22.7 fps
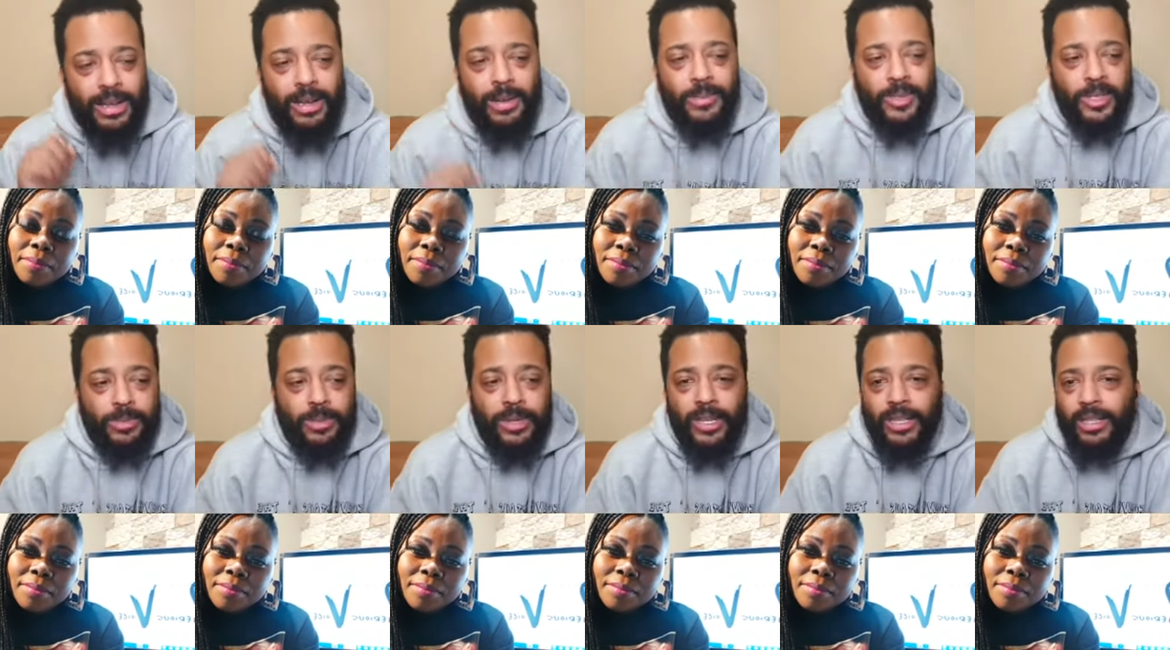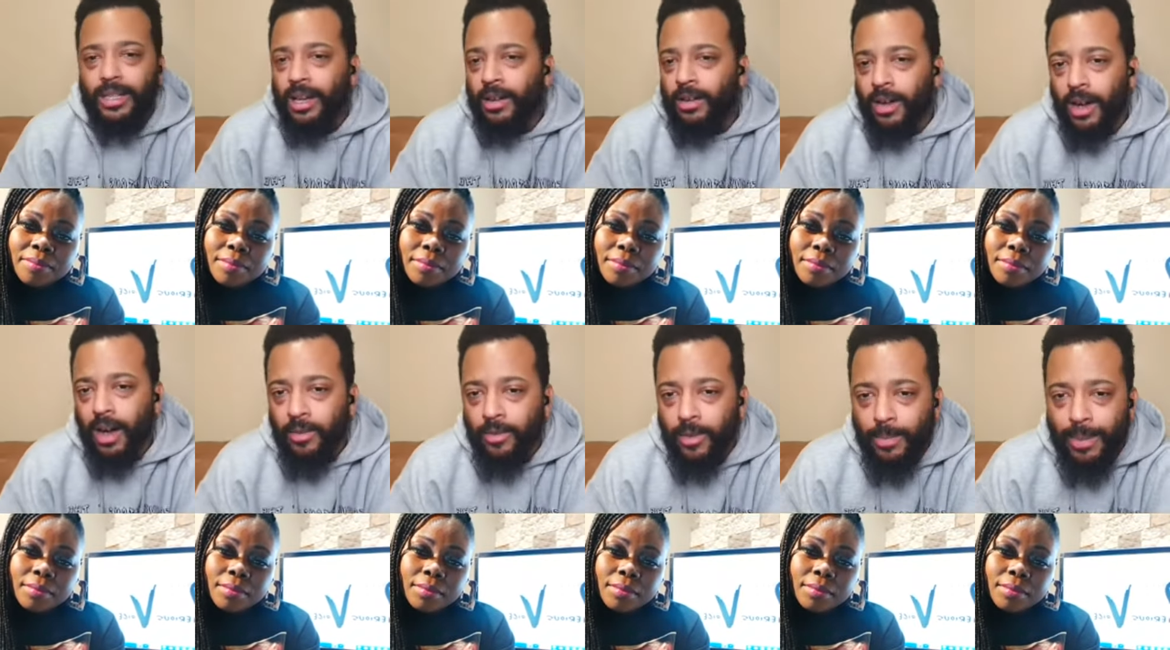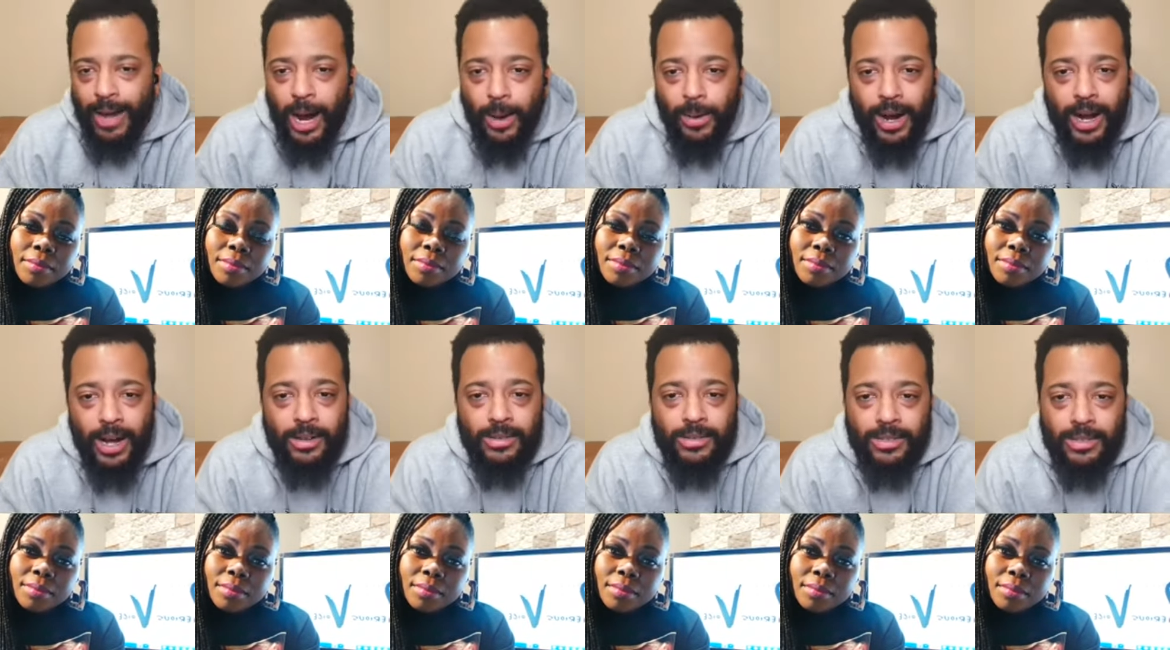Speaker 1: Um, speaking of, of, a
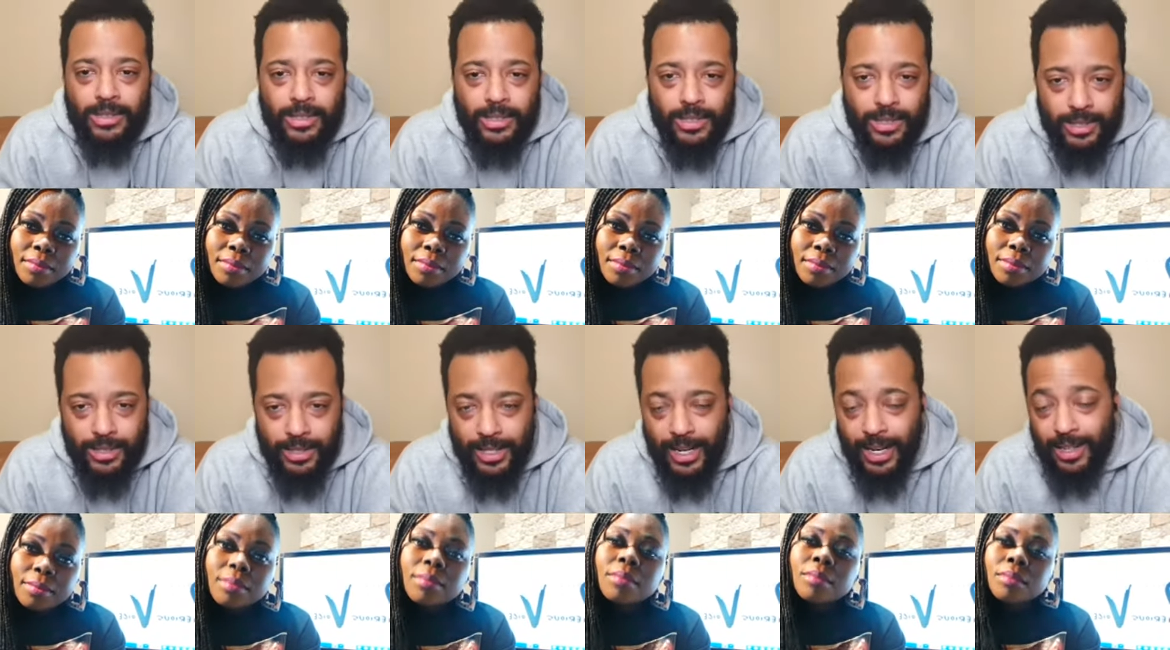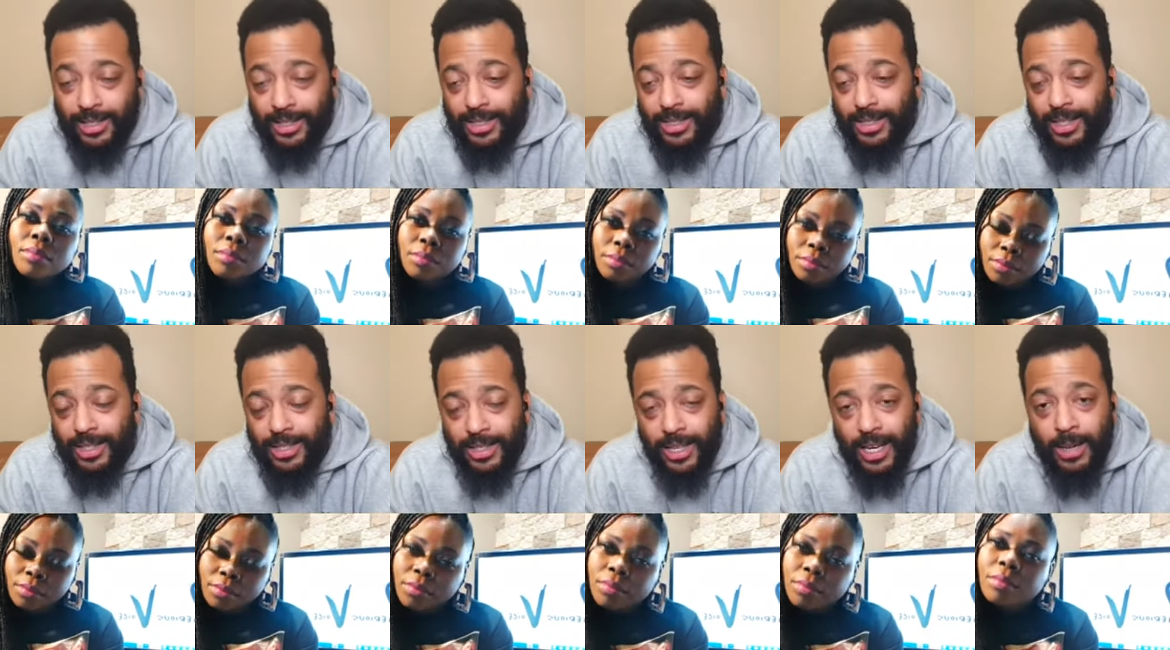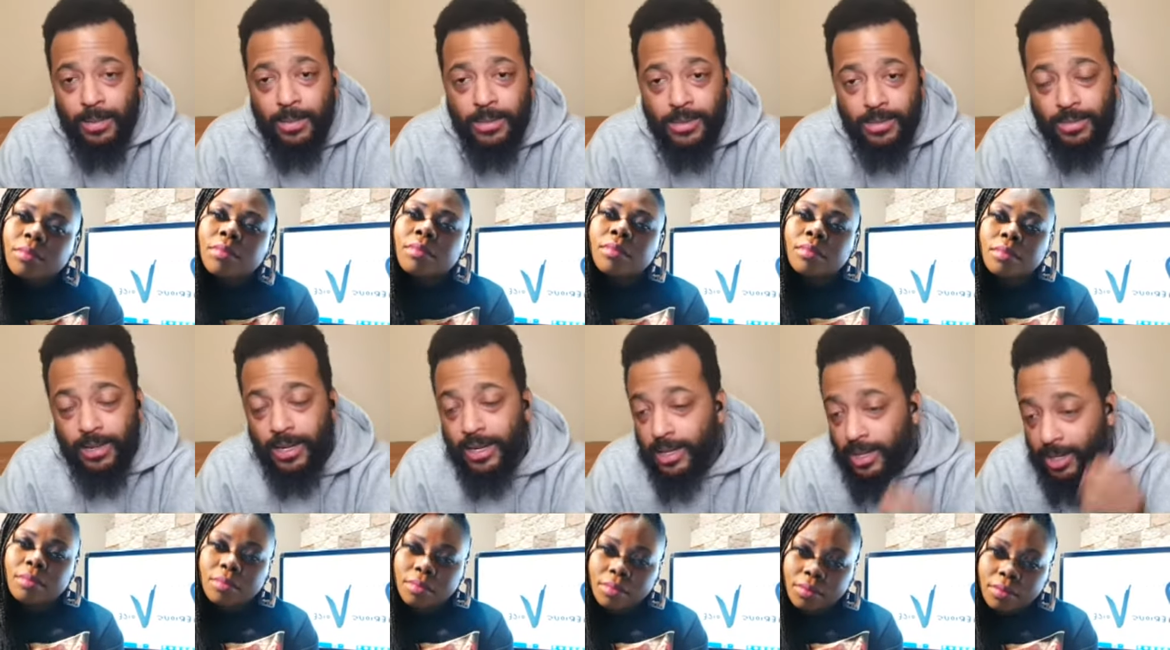powerhouse, shout out to Stacey
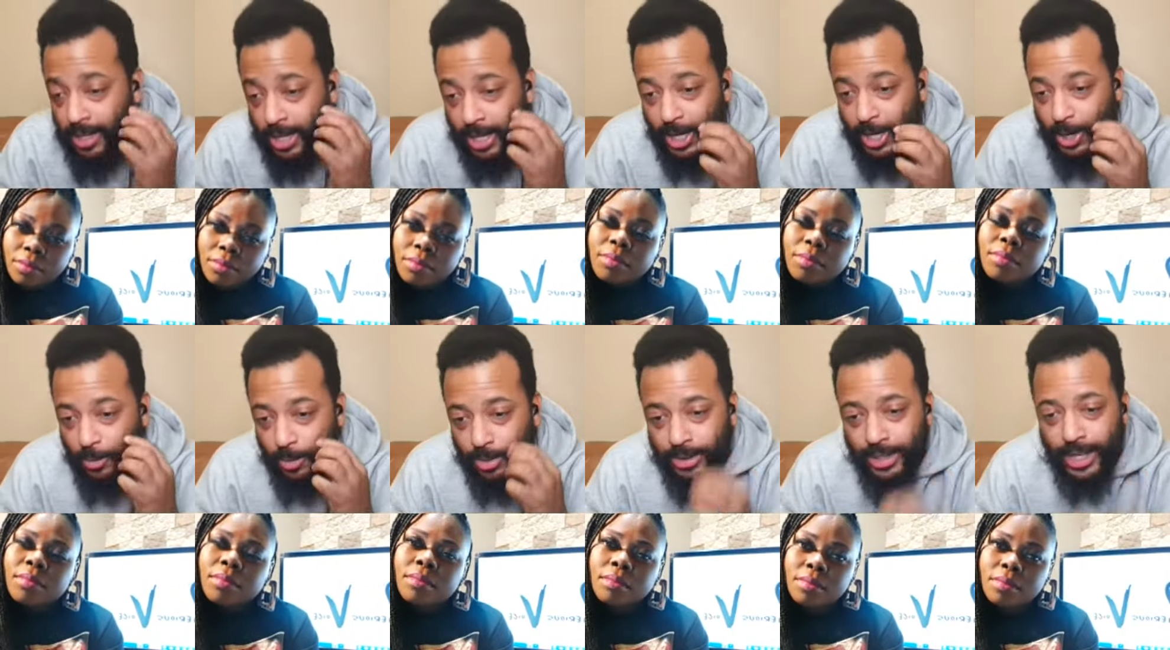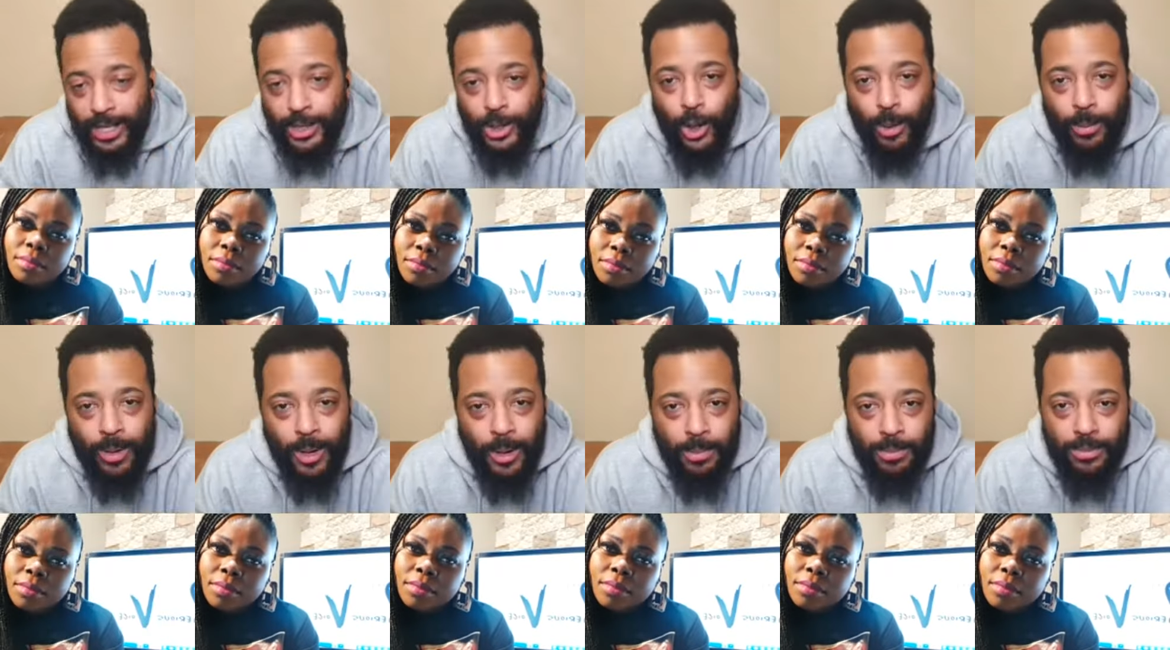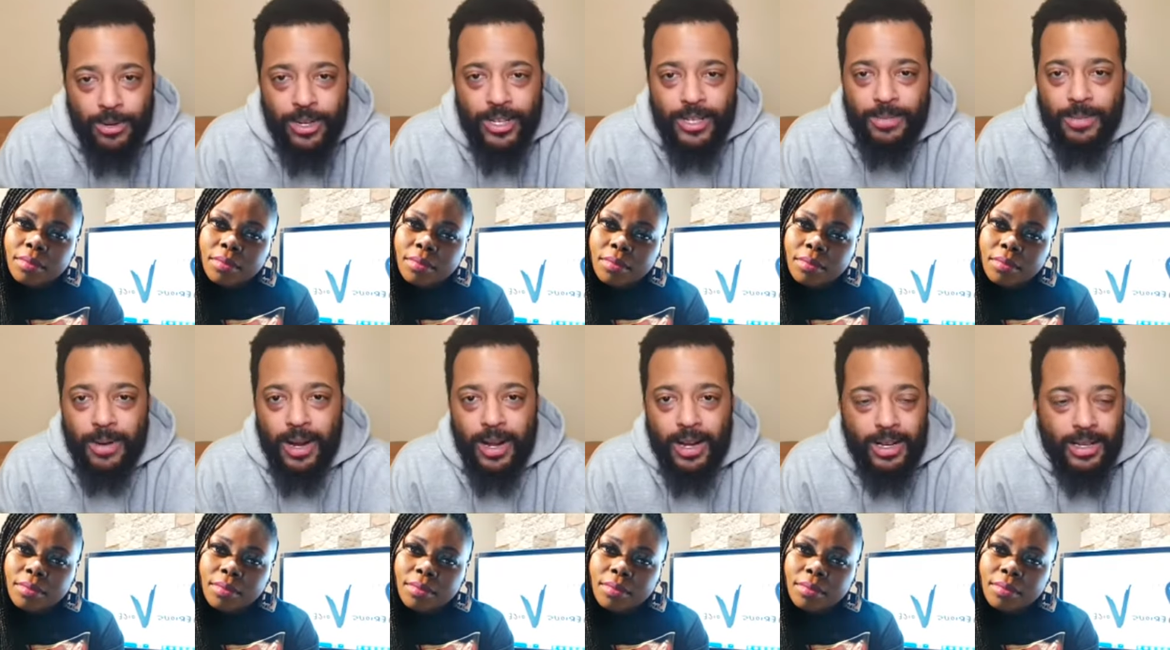Abrams, man, with that Nobel Peace
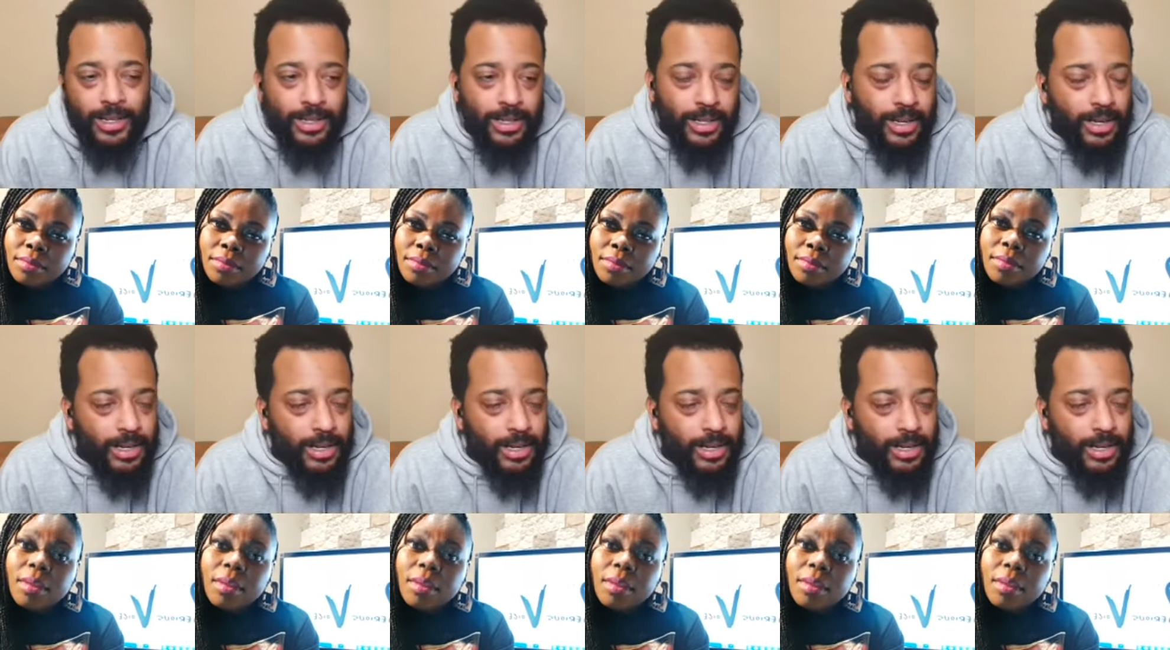Prize.